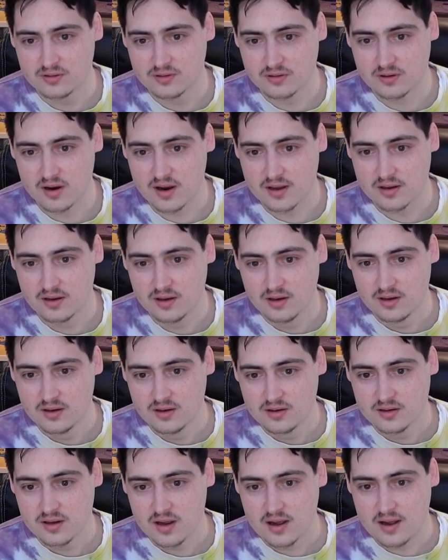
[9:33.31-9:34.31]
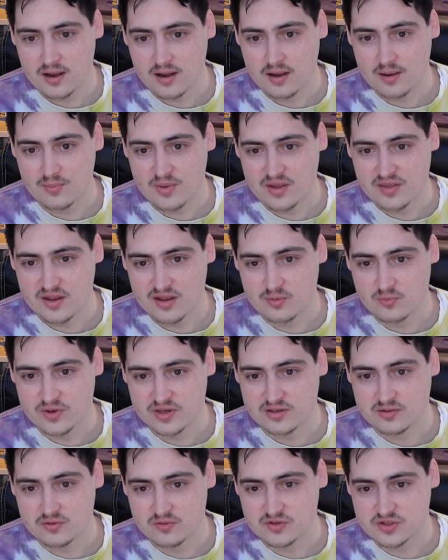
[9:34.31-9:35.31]
Great. And then we
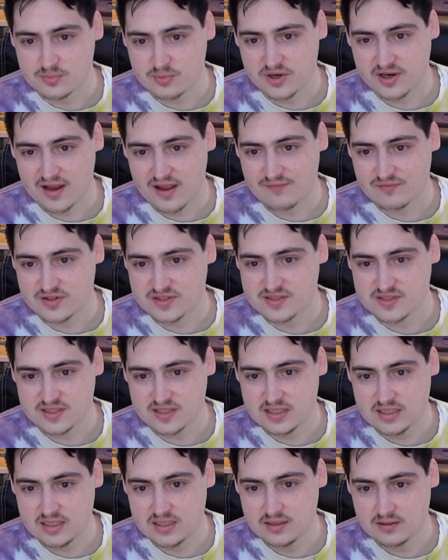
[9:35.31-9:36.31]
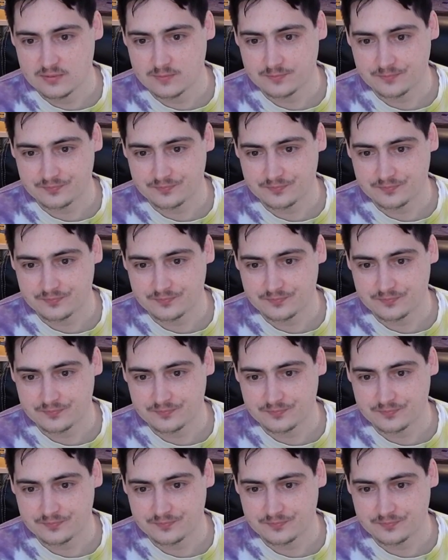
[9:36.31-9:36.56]
do Spring MVC,